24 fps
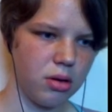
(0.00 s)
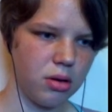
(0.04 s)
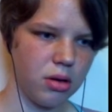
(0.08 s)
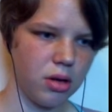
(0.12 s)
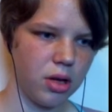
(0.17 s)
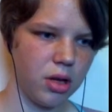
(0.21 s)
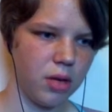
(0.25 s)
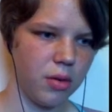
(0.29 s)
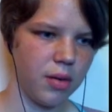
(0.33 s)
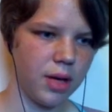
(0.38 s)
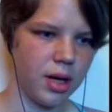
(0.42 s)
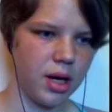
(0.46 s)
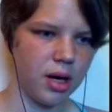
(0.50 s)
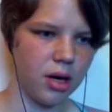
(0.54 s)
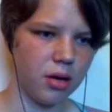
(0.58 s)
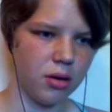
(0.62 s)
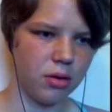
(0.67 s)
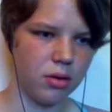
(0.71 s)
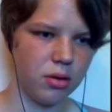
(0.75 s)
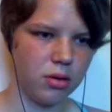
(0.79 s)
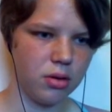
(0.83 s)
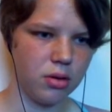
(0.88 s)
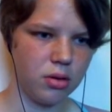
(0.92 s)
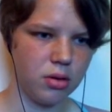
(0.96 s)
There we go.
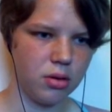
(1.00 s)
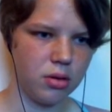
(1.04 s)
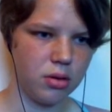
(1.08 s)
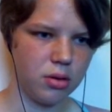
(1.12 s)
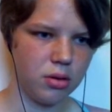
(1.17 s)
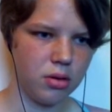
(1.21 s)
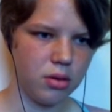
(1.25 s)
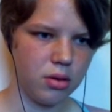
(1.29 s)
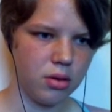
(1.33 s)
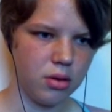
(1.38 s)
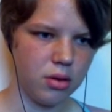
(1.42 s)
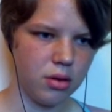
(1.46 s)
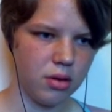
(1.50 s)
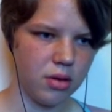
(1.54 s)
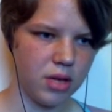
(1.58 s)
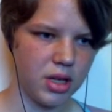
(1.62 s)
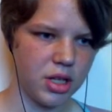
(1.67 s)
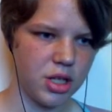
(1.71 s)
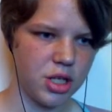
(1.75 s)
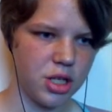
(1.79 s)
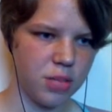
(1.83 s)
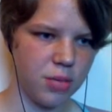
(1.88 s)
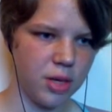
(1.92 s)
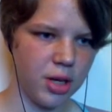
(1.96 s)

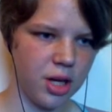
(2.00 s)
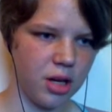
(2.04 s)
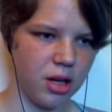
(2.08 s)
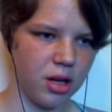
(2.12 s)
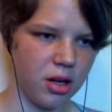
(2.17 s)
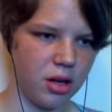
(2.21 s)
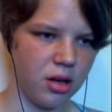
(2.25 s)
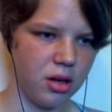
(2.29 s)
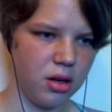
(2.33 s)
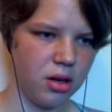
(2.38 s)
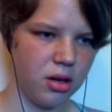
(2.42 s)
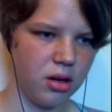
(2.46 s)
That should be good.